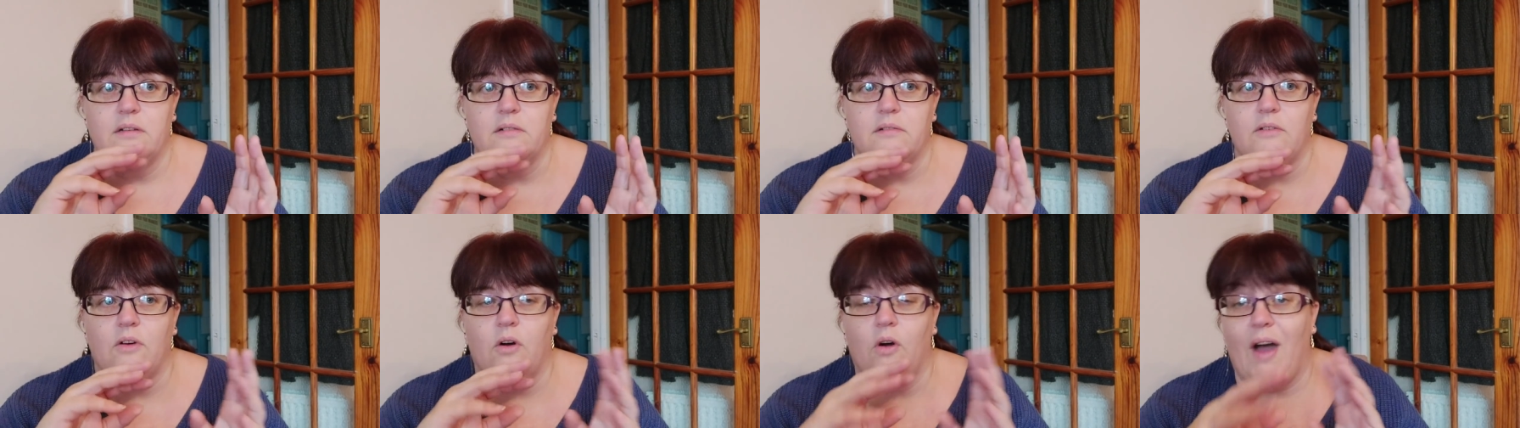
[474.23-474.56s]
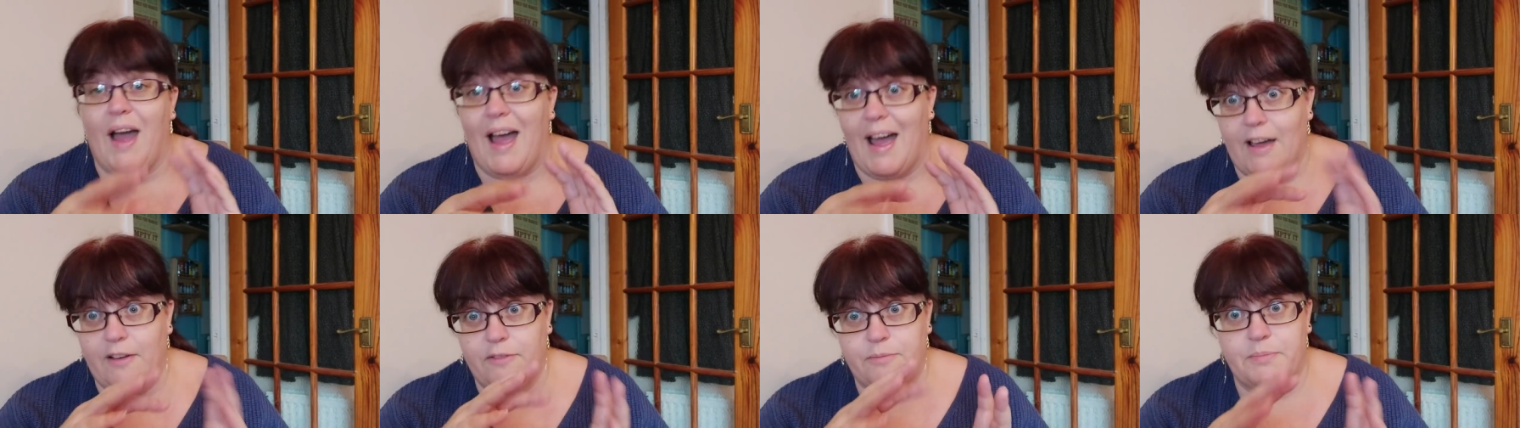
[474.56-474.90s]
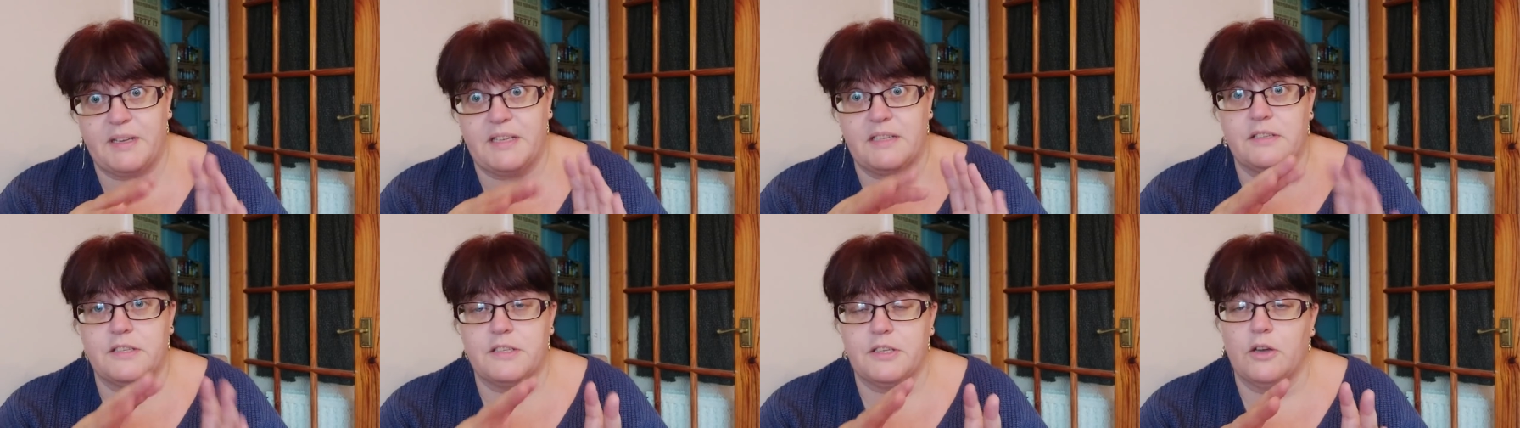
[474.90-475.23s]
or have
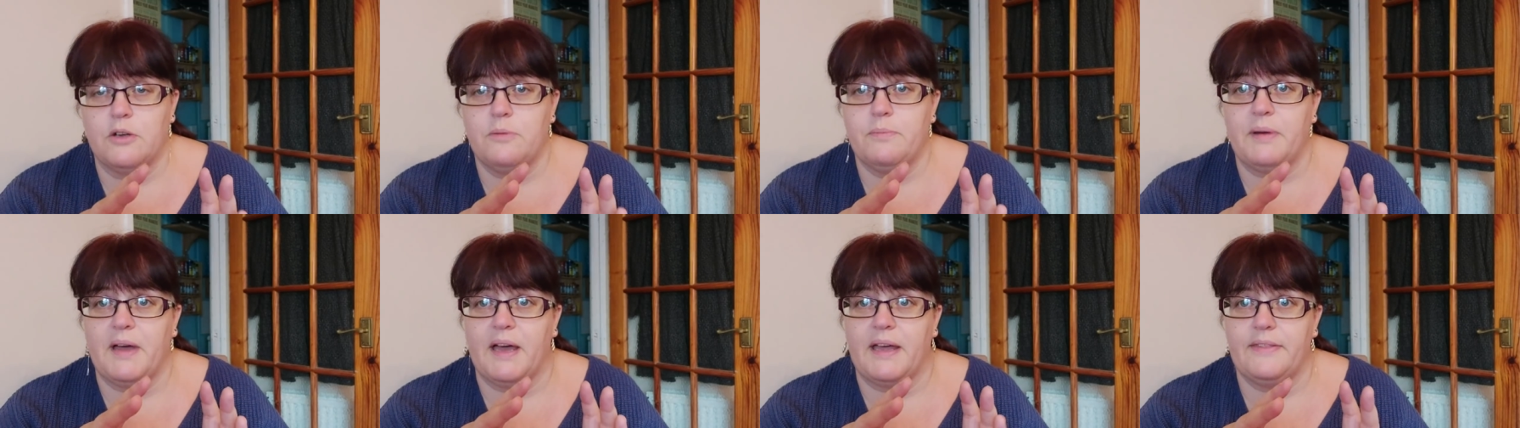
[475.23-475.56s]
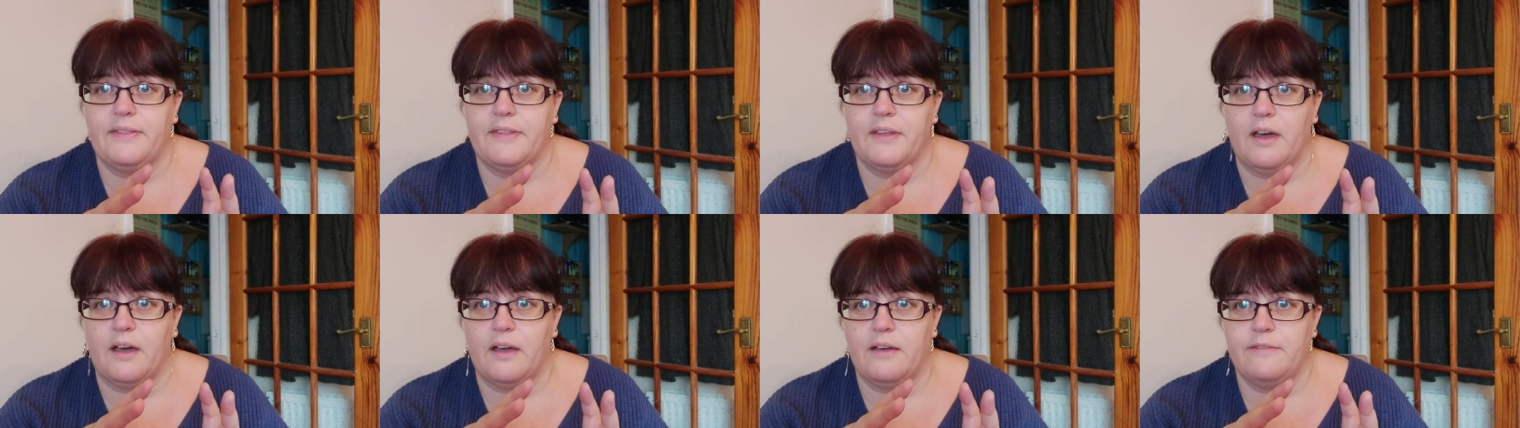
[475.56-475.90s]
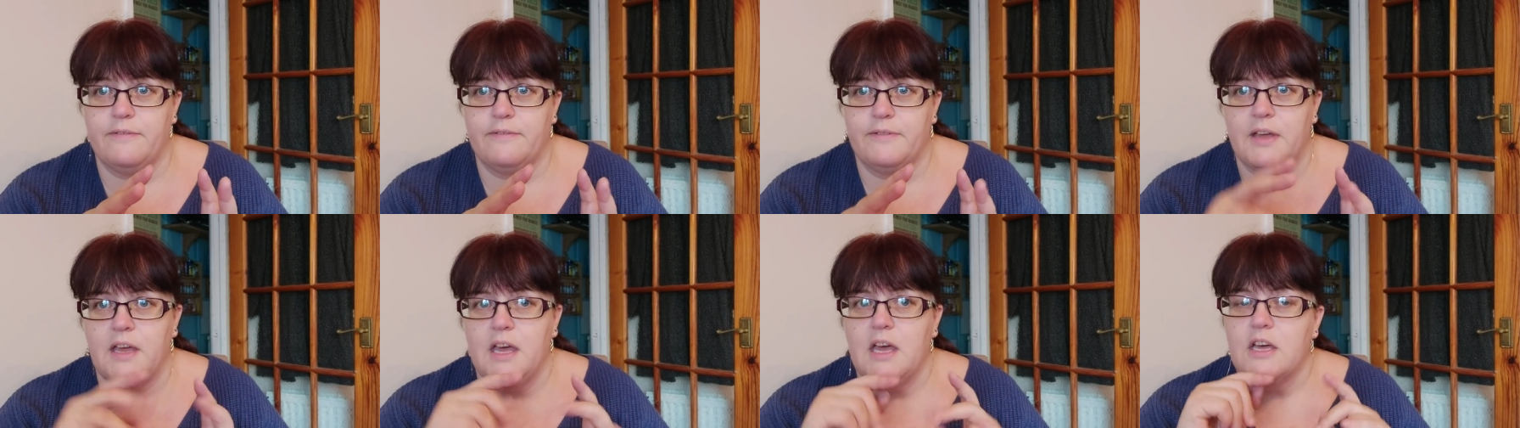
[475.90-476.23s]
been, so bad that
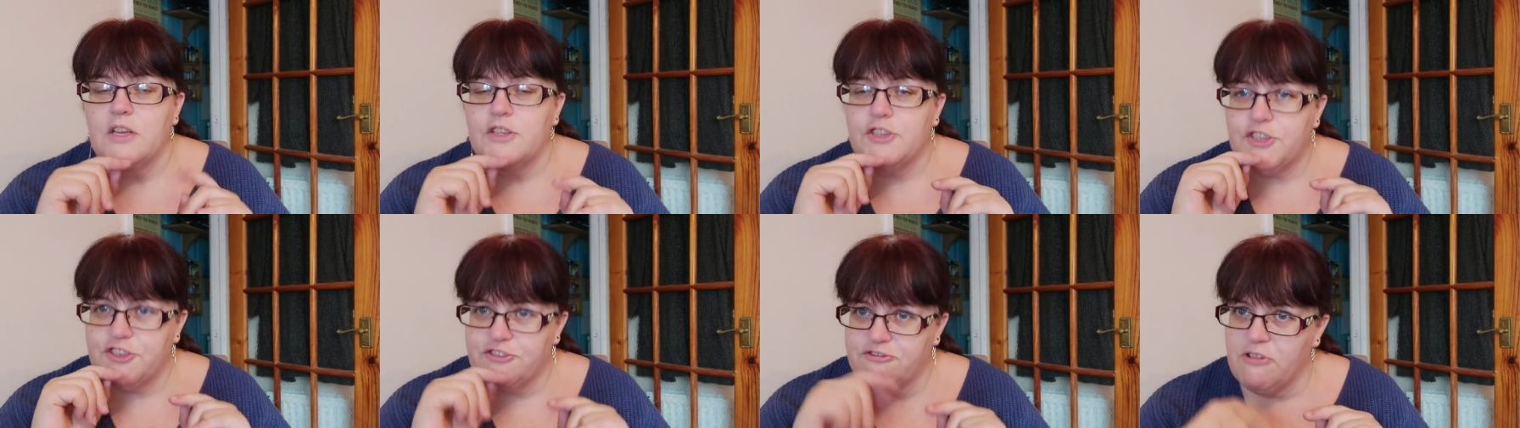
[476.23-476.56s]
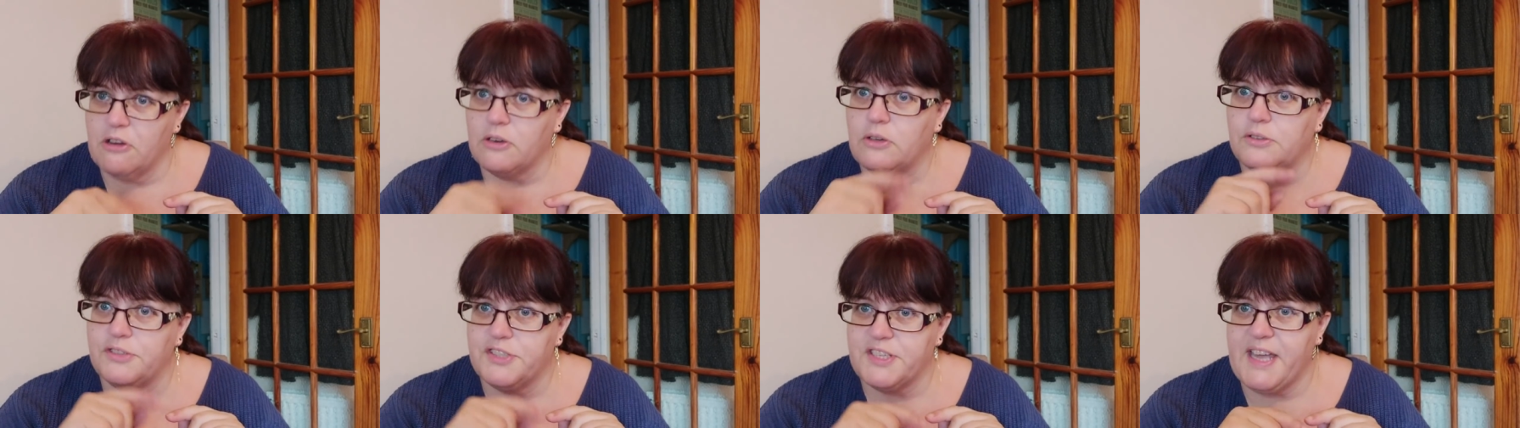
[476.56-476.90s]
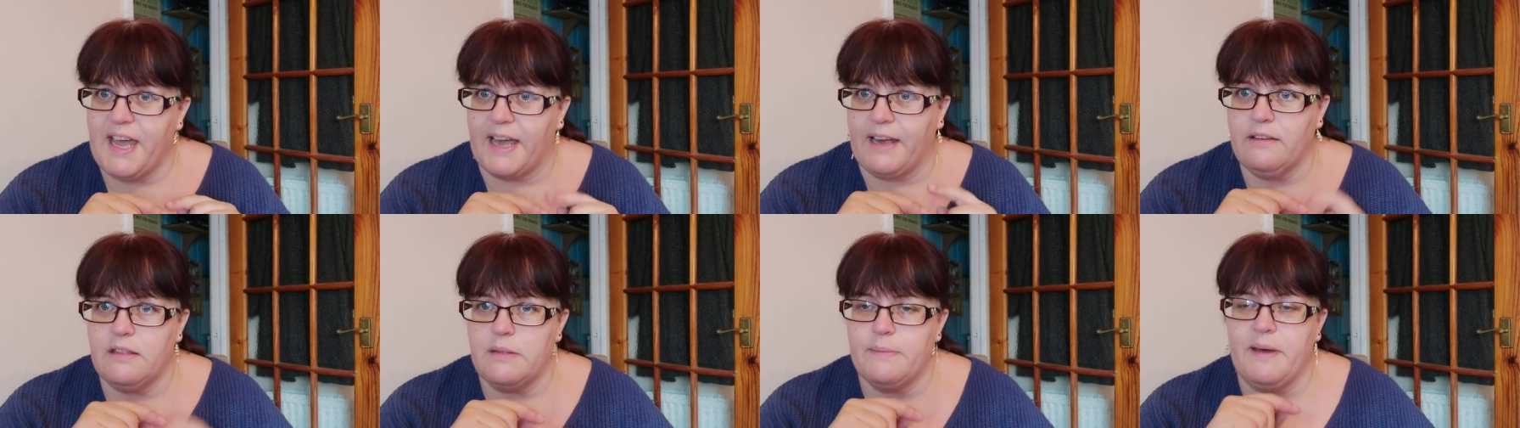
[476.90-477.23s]
I've struggled to
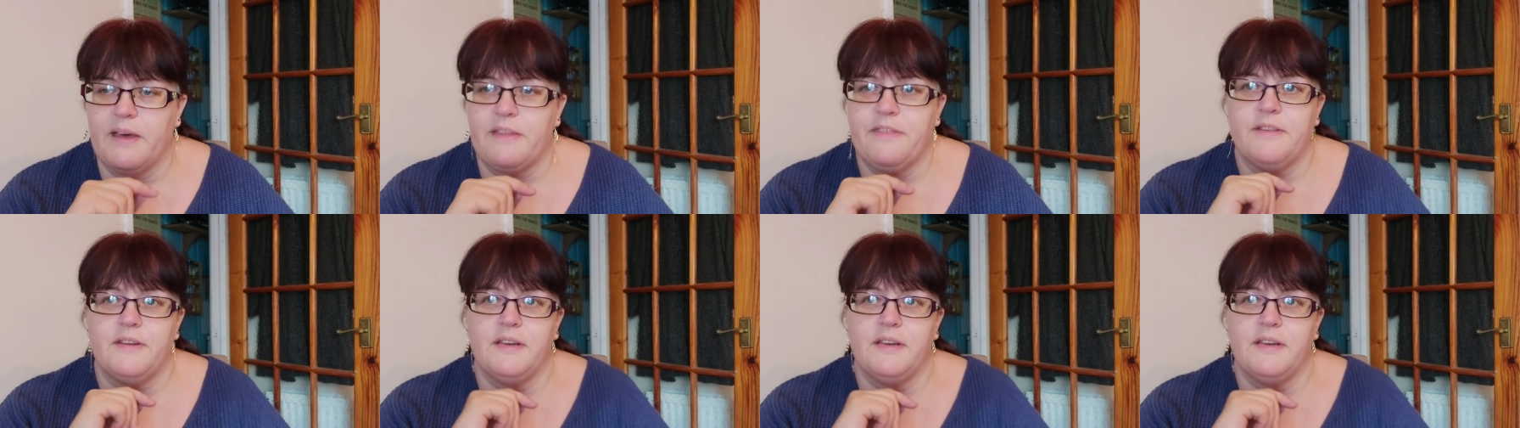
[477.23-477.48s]
get out of the bath.